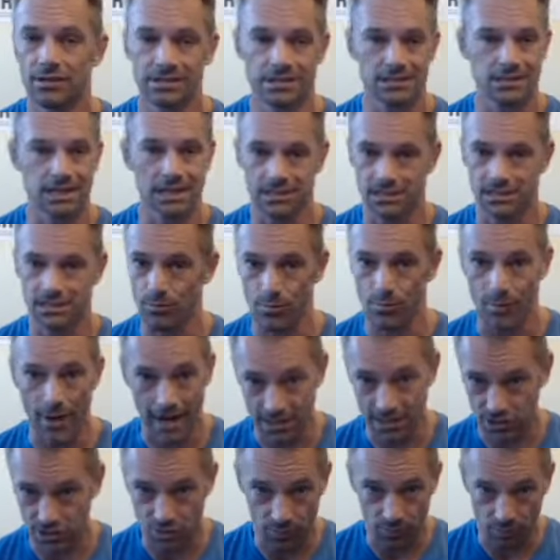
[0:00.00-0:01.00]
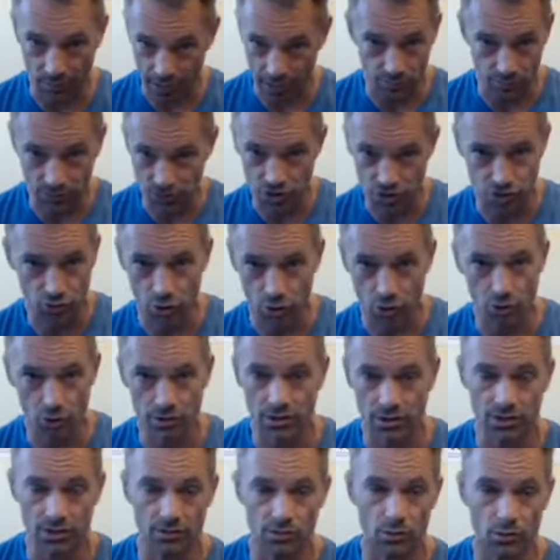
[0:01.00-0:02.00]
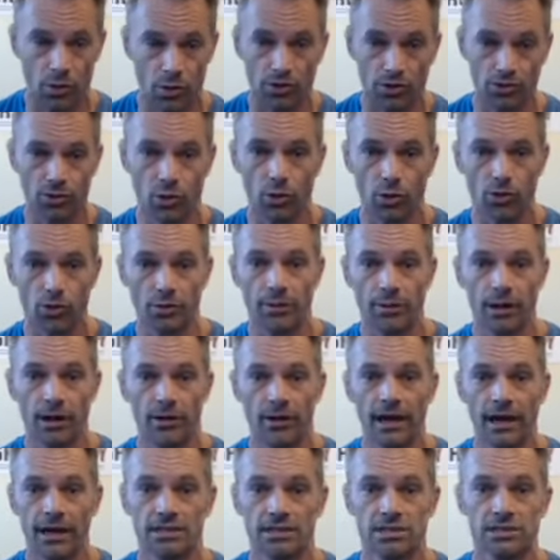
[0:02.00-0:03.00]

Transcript: It's not some magical pedal stroke that we're all told about, right?